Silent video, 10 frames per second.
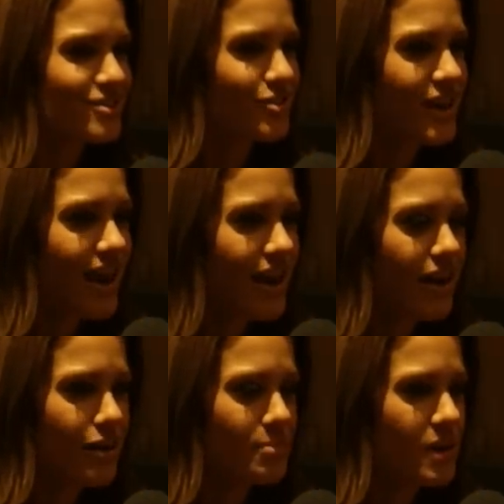So,
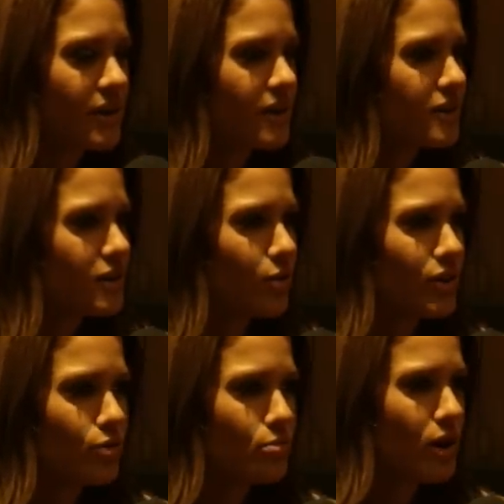yeah,
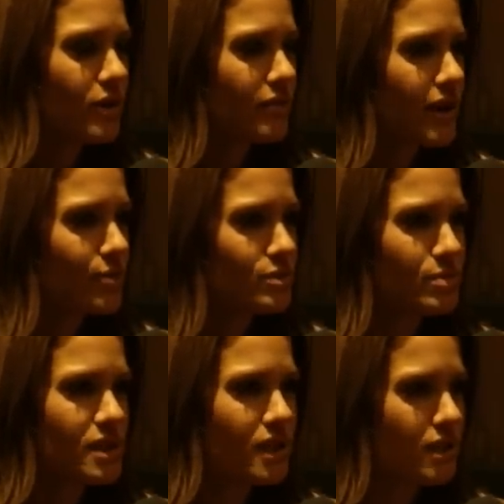going through modeling, I was a
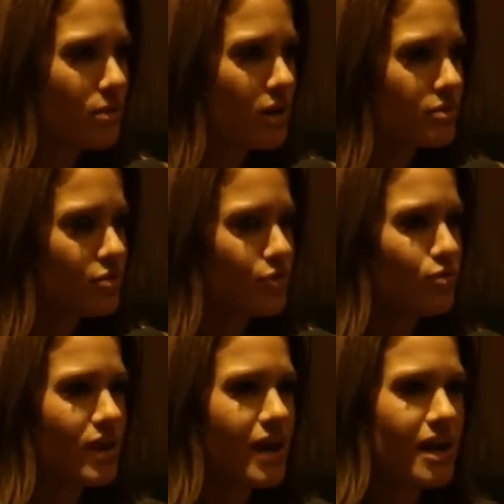bikini model.
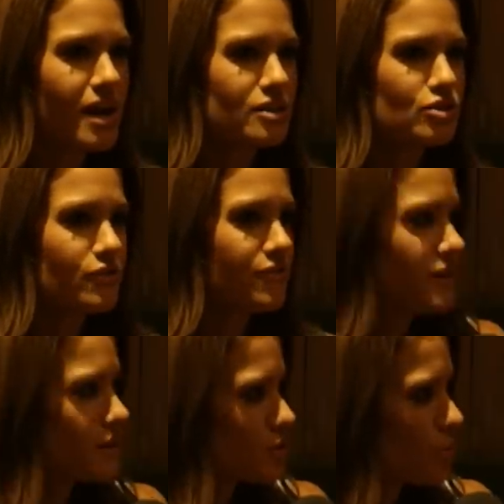Through that, I got into the
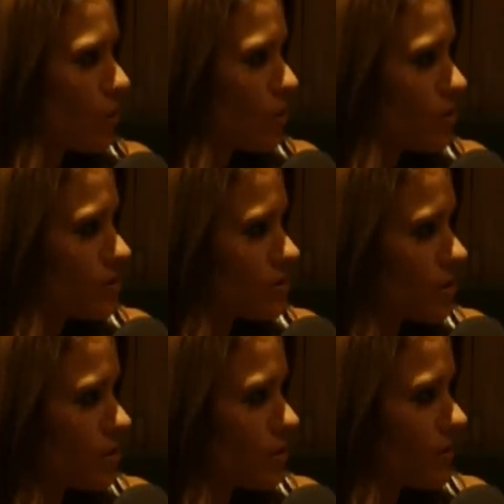fitness world and
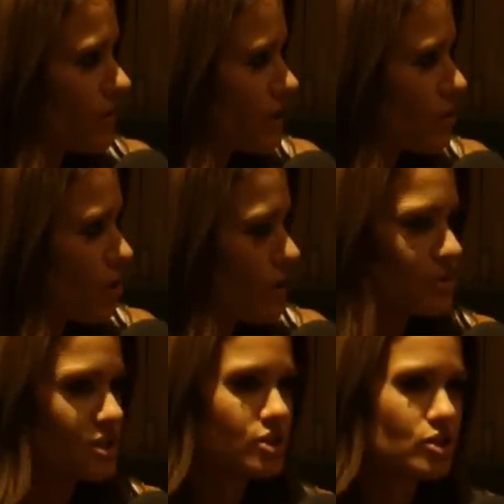started doing figure
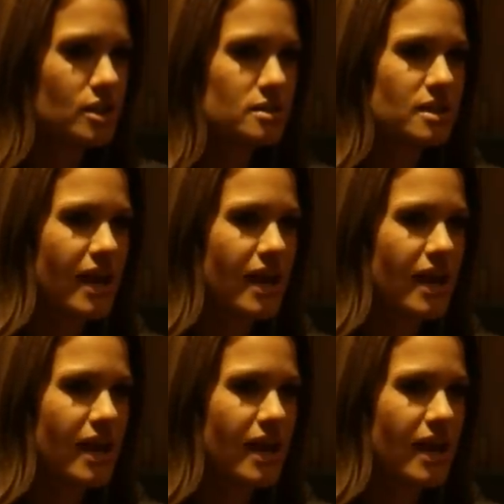competitions.